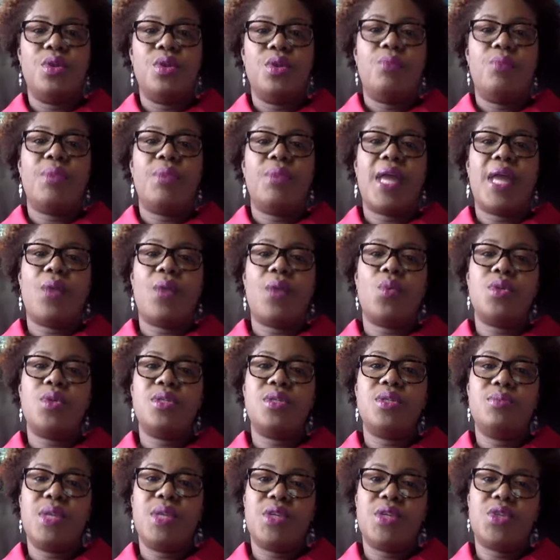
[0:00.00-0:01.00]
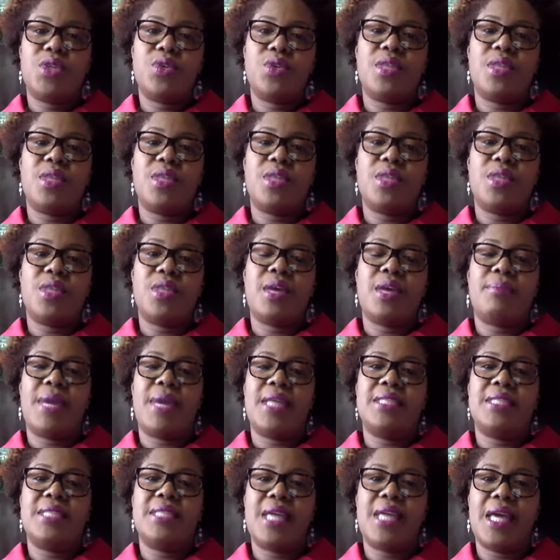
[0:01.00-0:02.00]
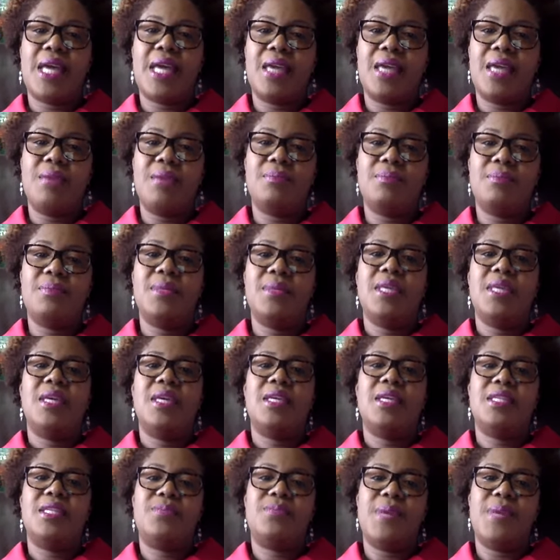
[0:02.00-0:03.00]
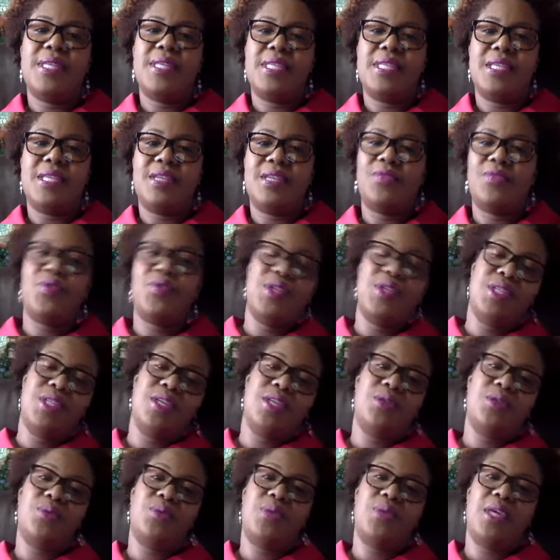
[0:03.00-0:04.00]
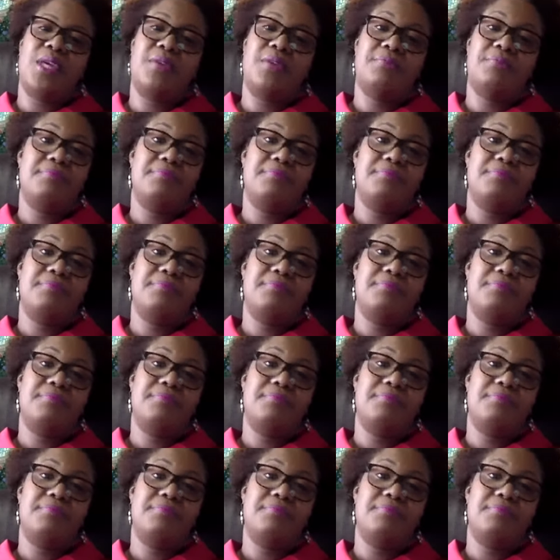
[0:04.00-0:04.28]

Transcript: But I want to make sure that my time is spent in an efficient way.